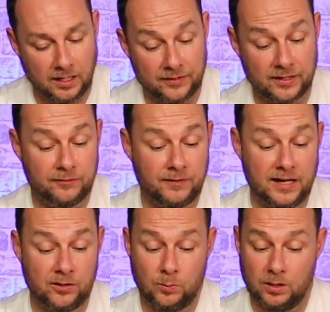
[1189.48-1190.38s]
then the
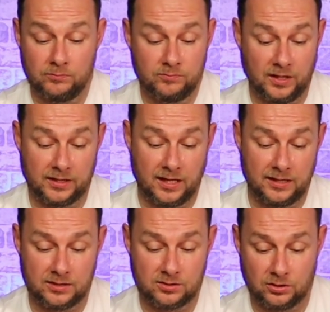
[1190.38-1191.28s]
final one, again,
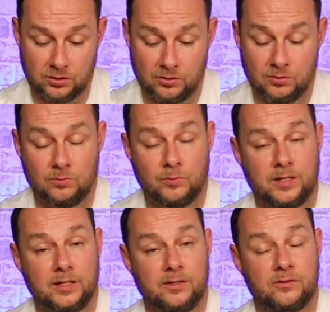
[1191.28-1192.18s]
it's to do
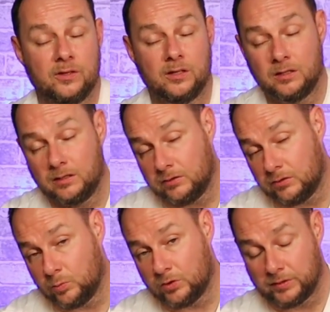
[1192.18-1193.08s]
with the
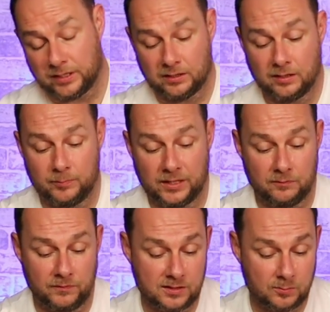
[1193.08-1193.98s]
1 ring and being
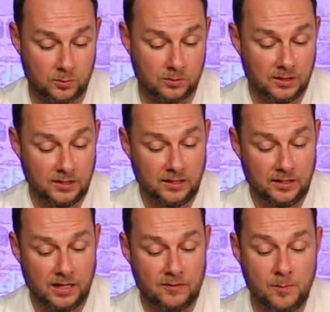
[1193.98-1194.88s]
invisible.
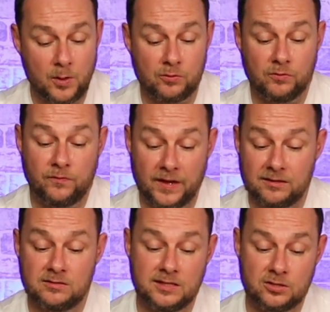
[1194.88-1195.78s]
If a model
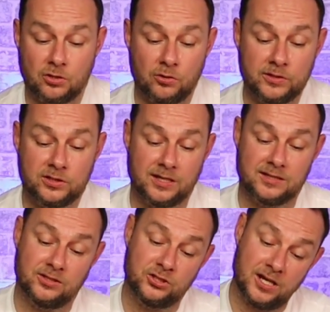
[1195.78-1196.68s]
fails its courage
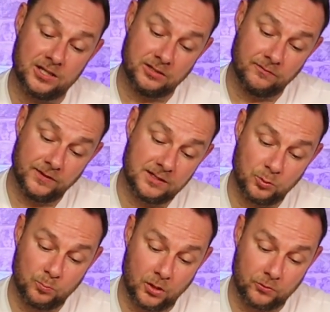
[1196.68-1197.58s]
test to charge an
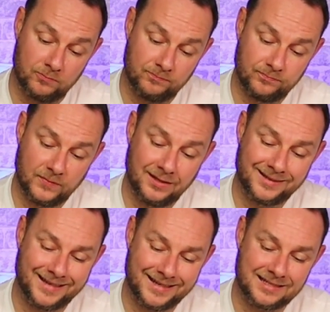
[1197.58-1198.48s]
invisible model,
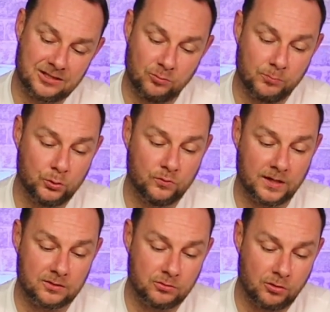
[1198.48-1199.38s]
can it still move
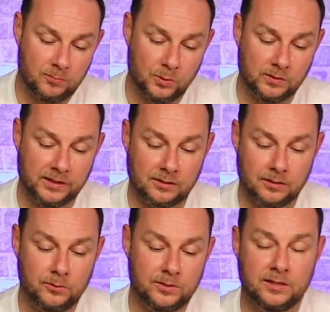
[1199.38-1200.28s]
as normal,
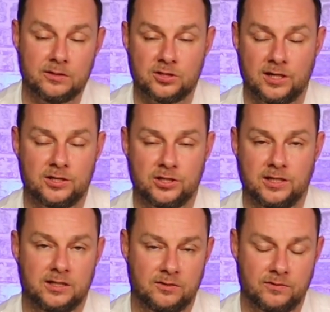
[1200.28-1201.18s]
including charging
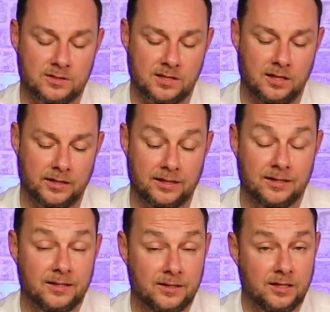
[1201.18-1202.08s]
a different target?
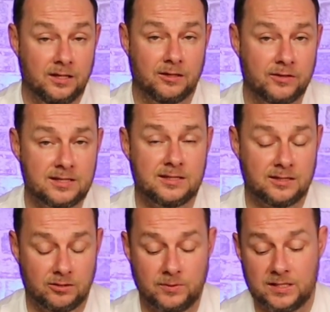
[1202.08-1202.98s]
Now
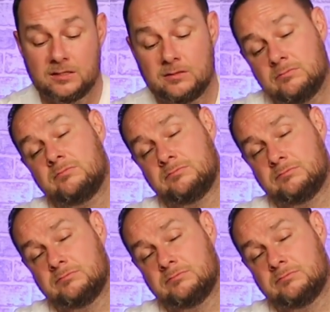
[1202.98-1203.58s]
the reason